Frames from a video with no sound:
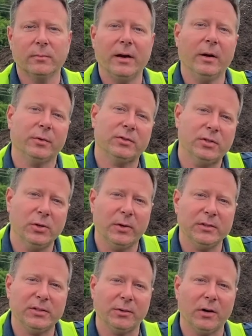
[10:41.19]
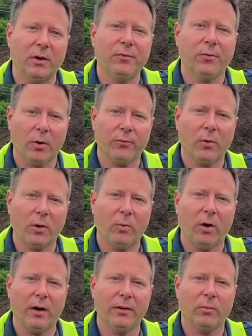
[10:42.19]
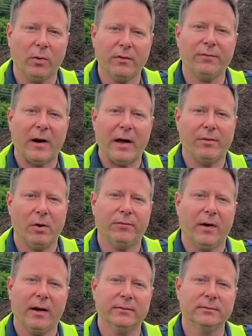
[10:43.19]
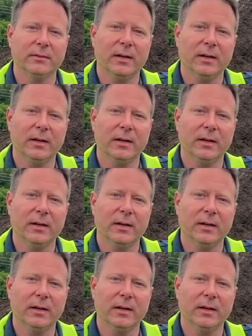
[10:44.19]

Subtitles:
My number is 210-441-1505.